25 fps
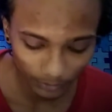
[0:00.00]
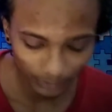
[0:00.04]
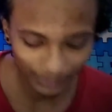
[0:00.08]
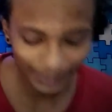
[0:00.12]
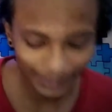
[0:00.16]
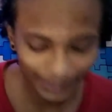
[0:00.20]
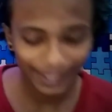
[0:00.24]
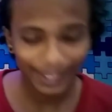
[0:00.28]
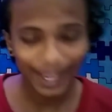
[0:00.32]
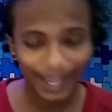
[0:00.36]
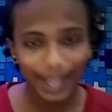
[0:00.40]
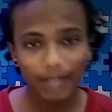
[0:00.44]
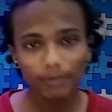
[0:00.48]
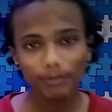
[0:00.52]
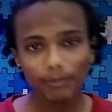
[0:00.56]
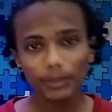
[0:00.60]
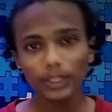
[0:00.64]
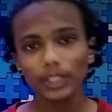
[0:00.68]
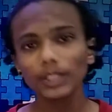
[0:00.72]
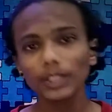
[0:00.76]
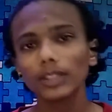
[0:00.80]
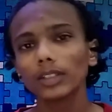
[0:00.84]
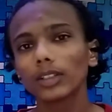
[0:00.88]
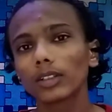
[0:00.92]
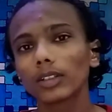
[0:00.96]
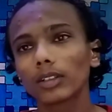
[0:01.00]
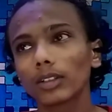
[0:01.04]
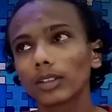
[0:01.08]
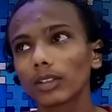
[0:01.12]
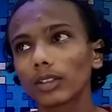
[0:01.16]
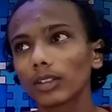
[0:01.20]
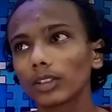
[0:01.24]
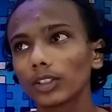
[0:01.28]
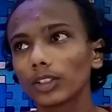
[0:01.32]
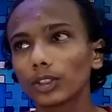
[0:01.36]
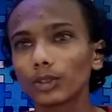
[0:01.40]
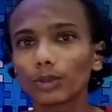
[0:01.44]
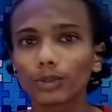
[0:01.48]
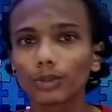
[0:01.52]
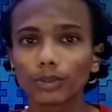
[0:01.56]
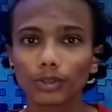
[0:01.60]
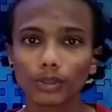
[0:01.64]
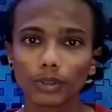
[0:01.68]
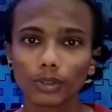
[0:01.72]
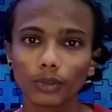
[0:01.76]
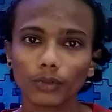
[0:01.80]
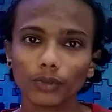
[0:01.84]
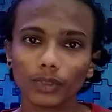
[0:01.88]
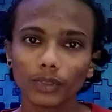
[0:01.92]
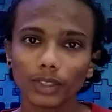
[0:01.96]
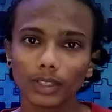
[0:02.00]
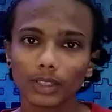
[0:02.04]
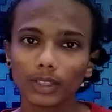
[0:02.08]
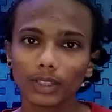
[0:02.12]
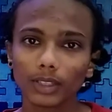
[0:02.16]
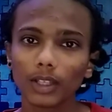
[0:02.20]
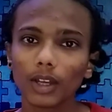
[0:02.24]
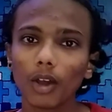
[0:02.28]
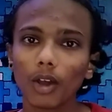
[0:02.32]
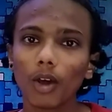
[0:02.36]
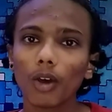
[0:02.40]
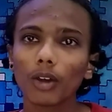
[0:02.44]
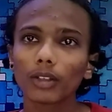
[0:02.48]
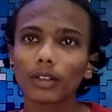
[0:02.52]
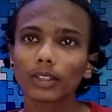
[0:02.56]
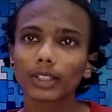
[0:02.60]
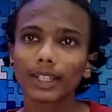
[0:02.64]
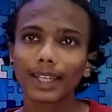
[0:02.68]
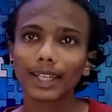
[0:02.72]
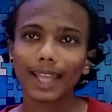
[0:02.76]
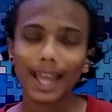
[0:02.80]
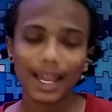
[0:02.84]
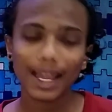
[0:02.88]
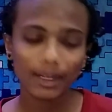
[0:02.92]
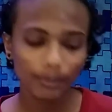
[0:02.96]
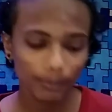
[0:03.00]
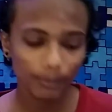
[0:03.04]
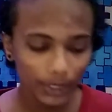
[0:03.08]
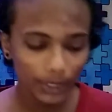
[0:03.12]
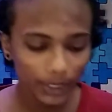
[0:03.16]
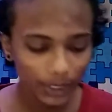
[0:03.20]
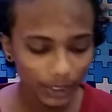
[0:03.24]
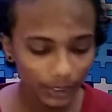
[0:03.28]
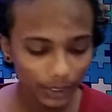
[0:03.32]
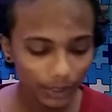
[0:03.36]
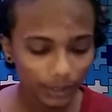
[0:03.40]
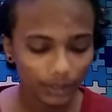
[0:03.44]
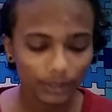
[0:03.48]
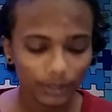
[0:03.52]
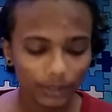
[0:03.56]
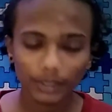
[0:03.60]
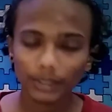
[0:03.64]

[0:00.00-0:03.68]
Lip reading: They can be used with, or they can be